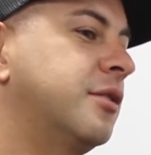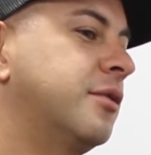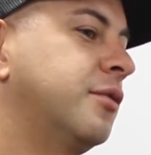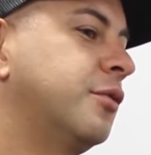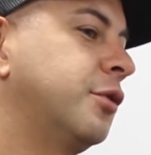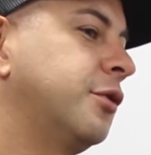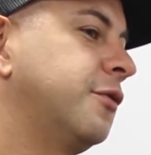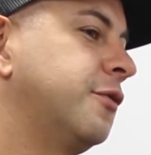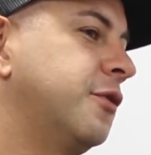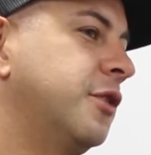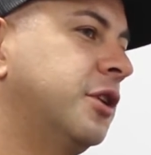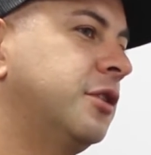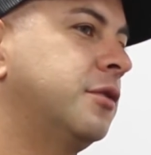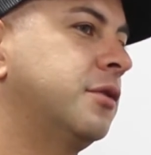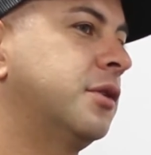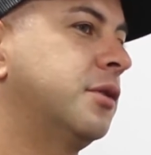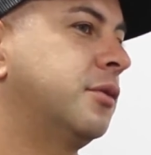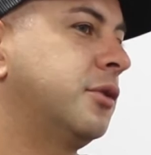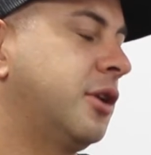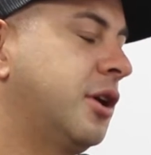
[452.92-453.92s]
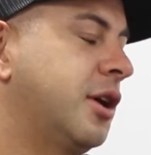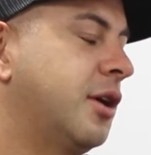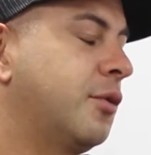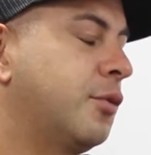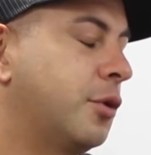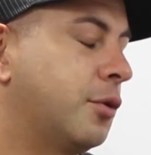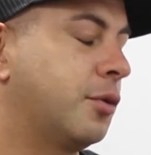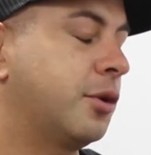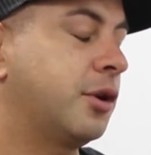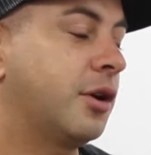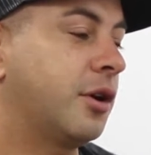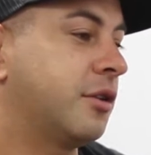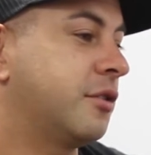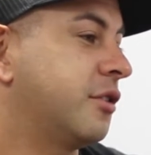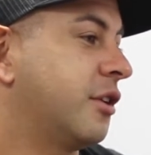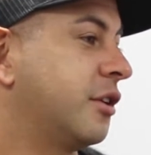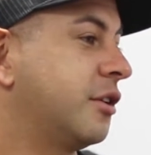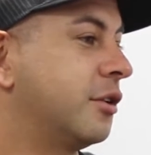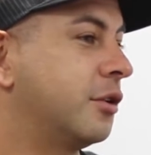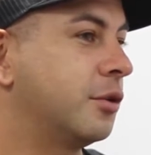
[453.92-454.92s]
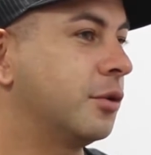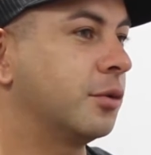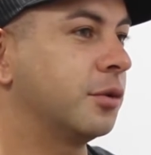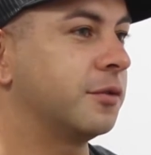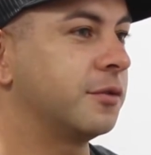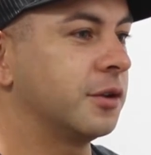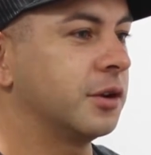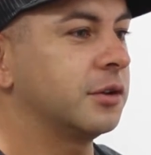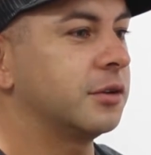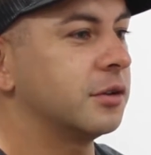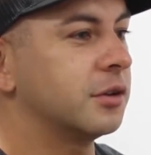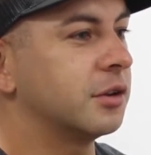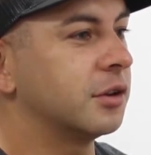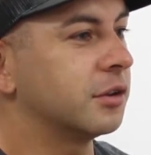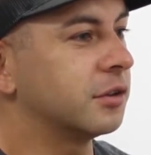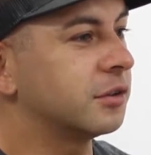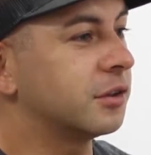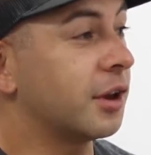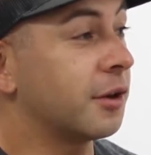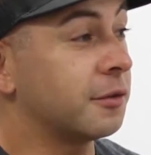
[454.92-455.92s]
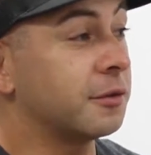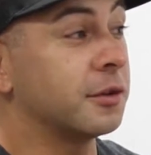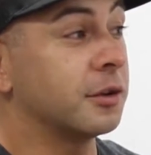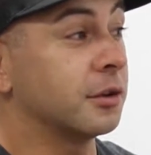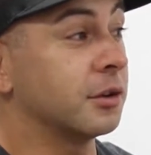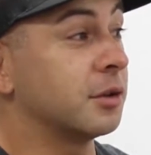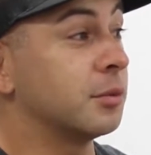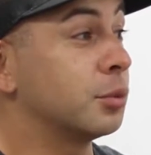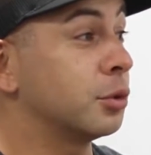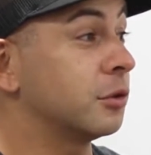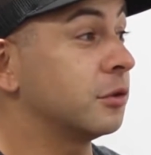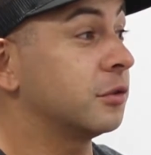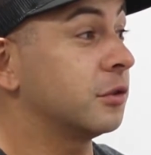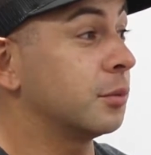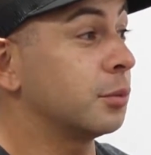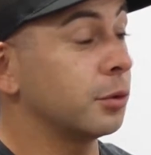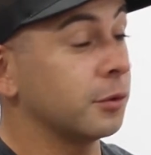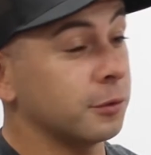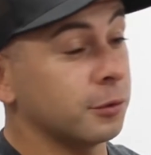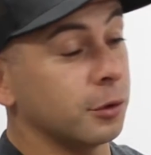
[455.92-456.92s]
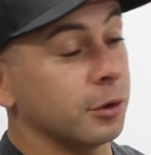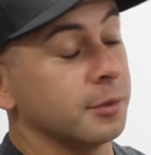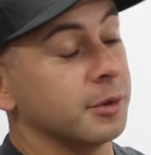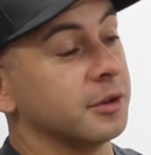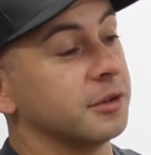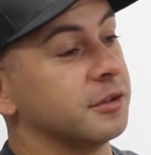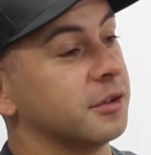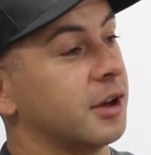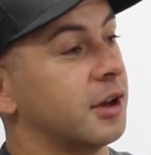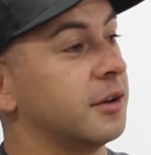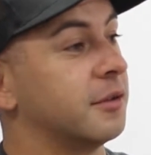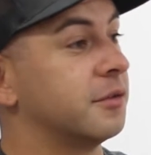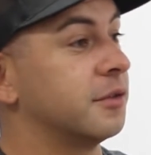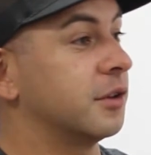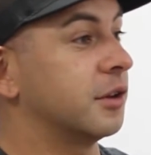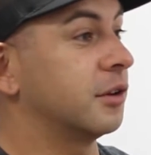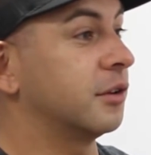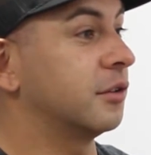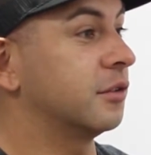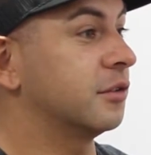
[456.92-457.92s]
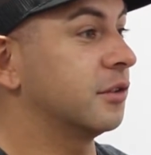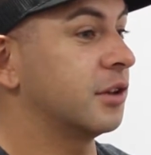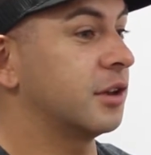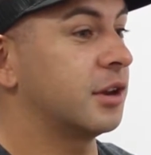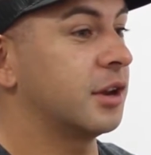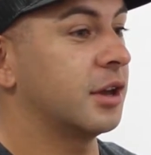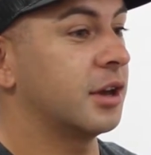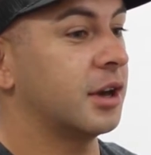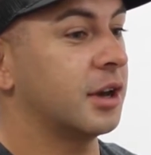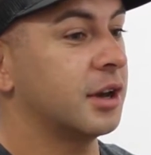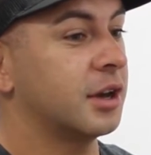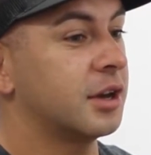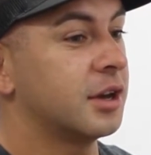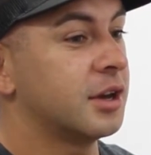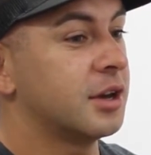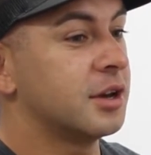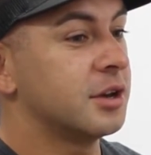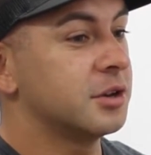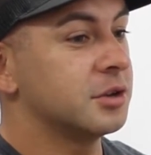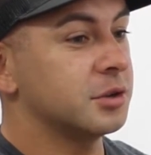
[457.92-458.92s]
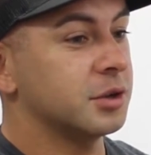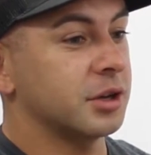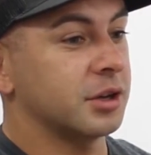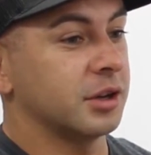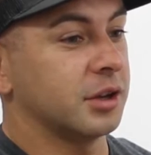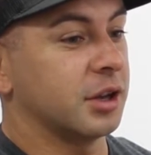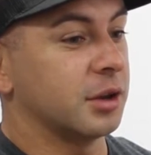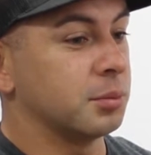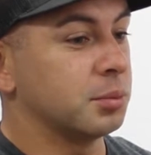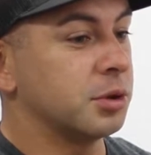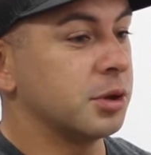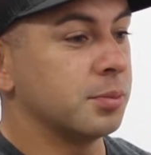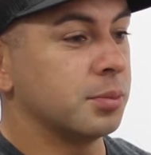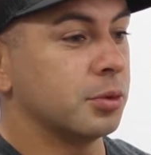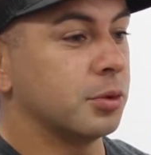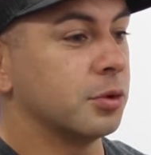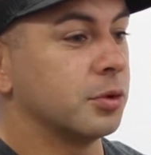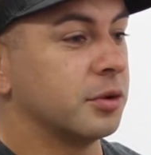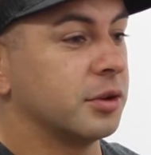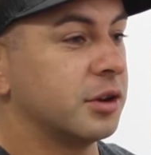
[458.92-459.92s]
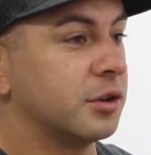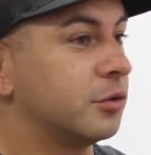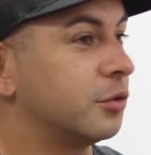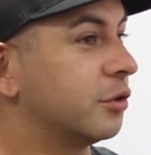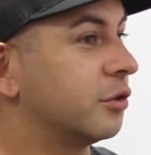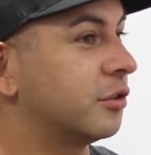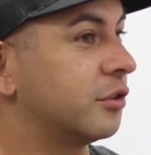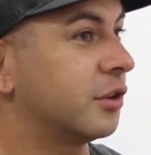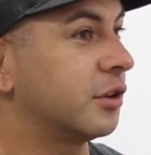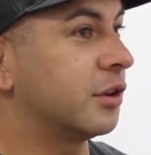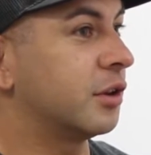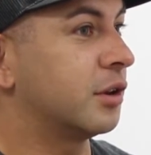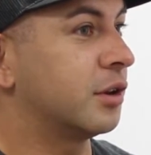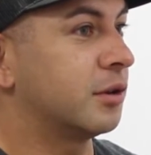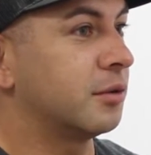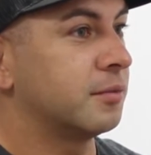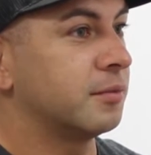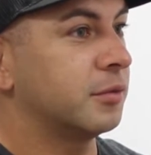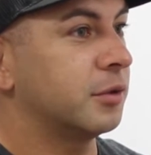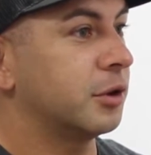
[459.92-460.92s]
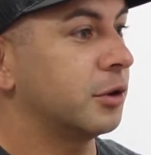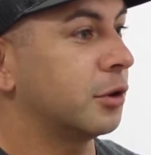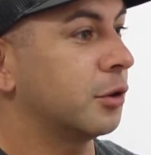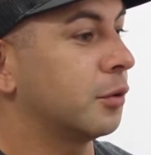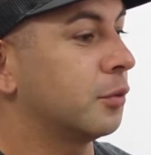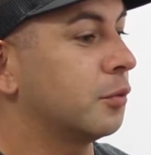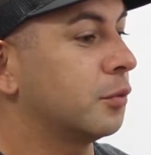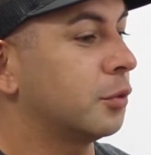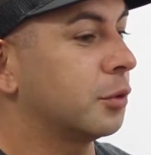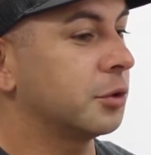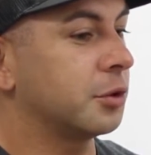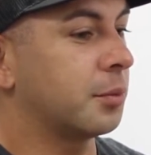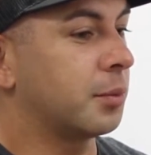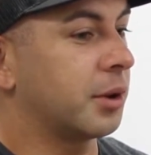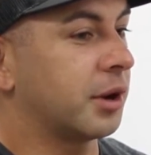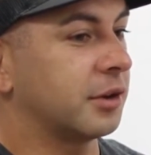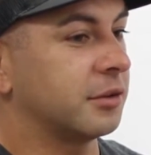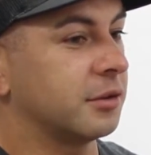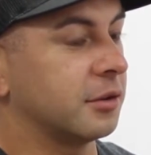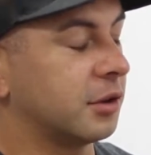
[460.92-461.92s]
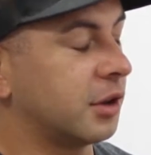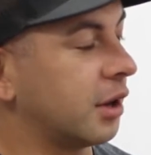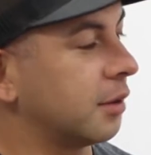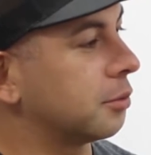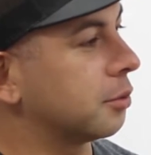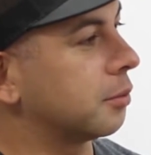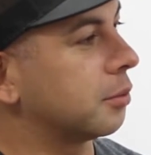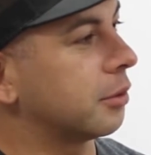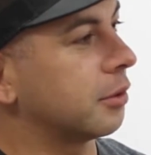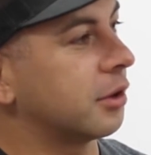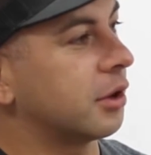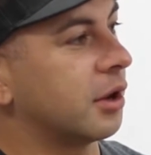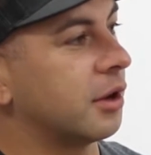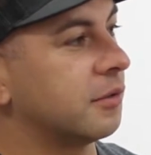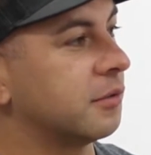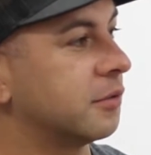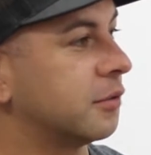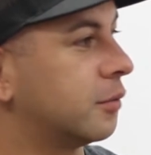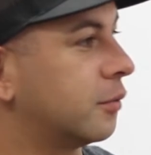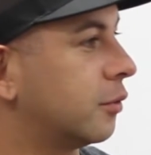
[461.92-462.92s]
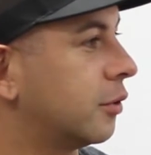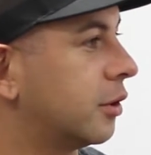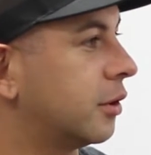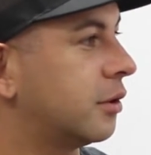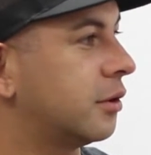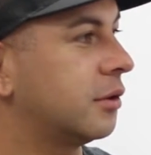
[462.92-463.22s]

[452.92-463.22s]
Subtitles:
with Victory, what we are trying to do with Victory is definitely push the performance side of things and try to get people interested in what the bikes are capable of and what